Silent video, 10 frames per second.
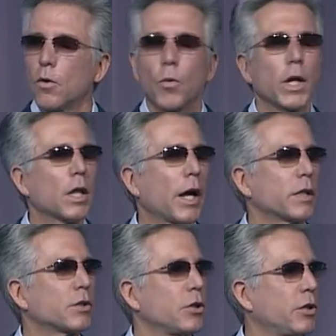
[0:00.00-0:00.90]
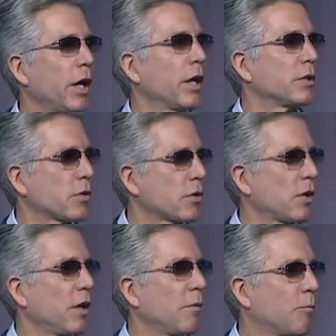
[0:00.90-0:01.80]
We like to
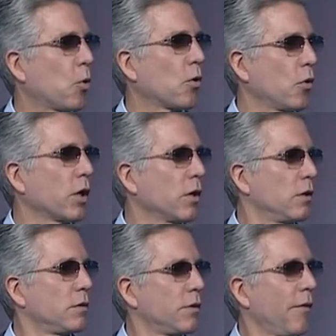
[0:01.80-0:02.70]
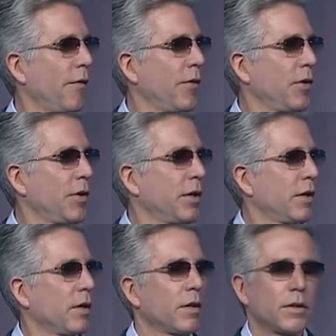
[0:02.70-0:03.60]
dance in Puerto Rico.
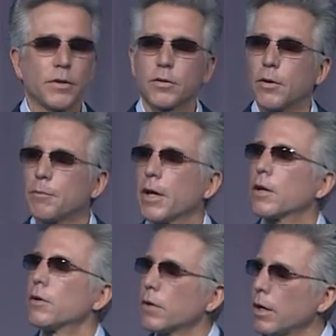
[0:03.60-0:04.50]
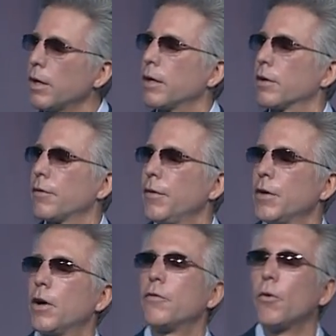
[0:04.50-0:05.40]
So I'm like, okay,
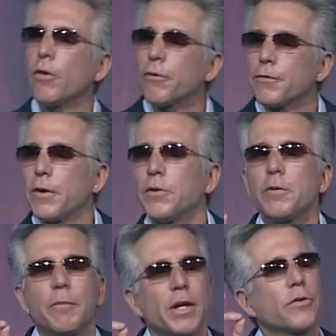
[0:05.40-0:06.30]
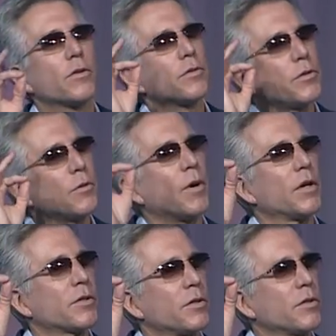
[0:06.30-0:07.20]
of all the fundamental
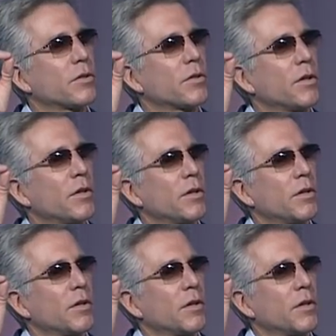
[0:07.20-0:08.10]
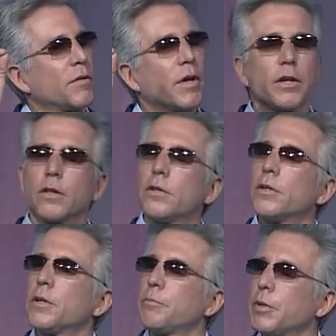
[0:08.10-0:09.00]
nuances that you
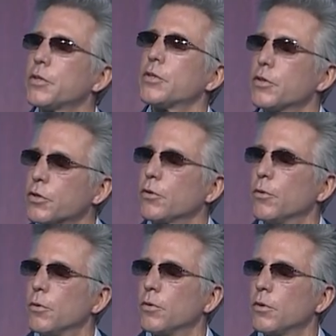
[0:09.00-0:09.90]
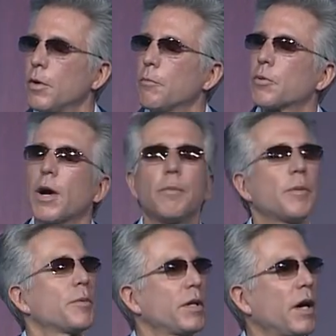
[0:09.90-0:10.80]
learn in business school,
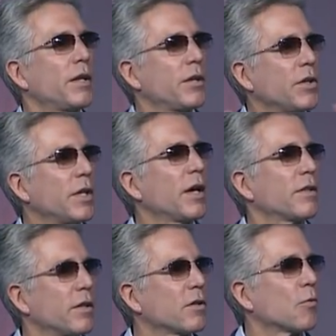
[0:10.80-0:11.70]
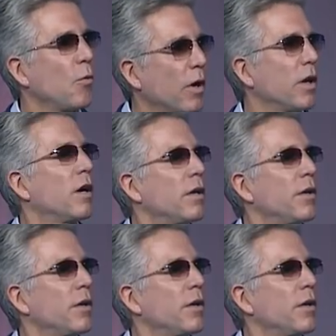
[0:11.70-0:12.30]
probably I didn't get this one.